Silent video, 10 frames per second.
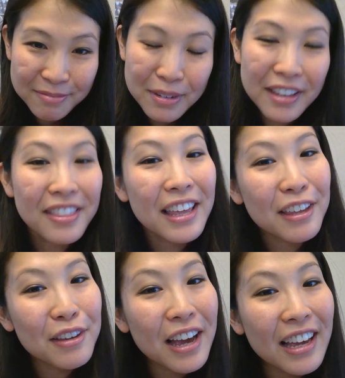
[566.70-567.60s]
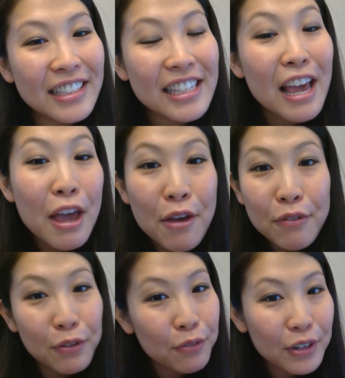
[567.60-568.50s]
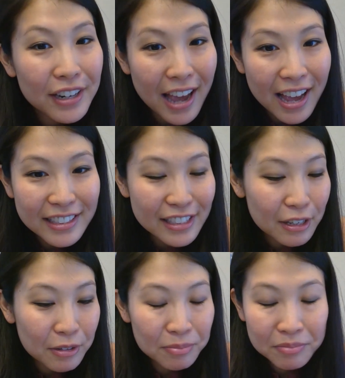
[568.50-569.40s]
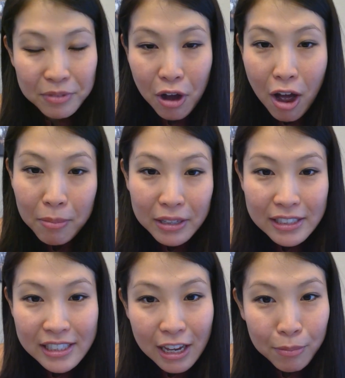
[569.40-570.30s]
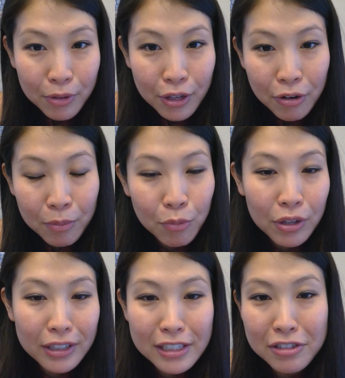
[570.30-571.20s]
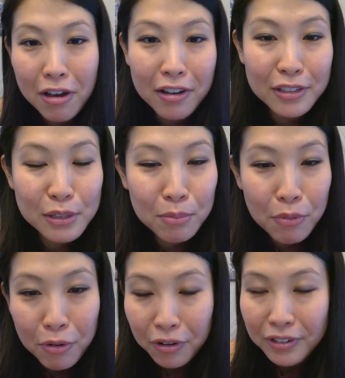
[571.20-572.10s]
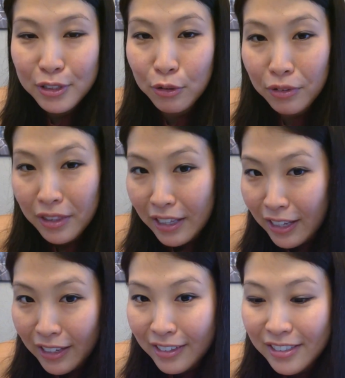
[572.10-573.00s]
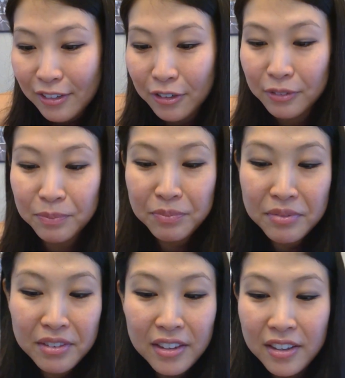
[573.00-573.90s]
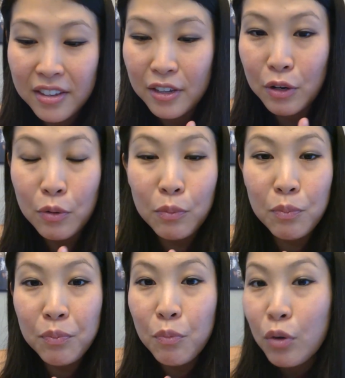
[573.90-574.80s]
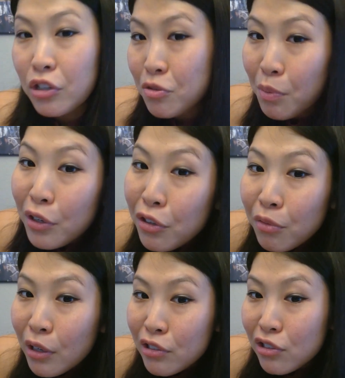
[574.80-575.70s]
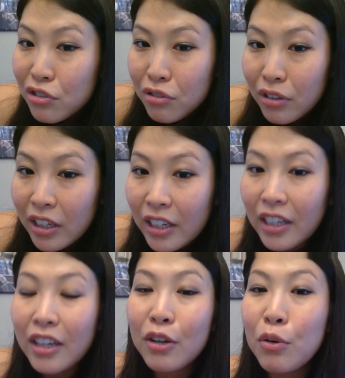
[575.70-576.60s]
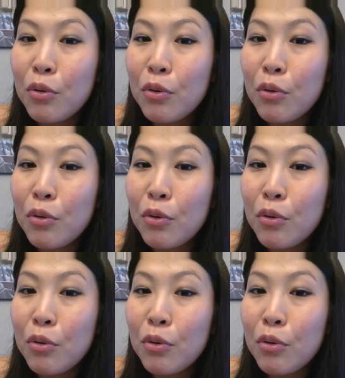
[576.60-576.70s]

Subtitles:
But thank you guys. Feel free to add some comments down below. I'm willing to talk some more on certain things on, what did you put in your registry?